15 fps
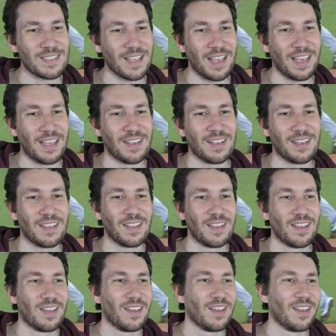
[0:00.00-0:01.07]
and
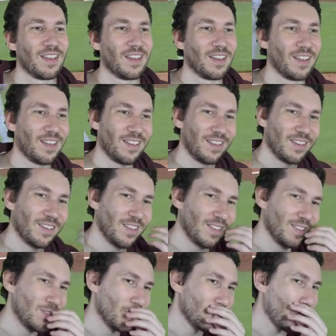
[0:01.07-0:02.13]

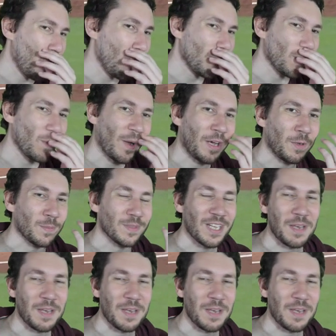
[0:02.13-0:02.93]
it's just overwhelmed.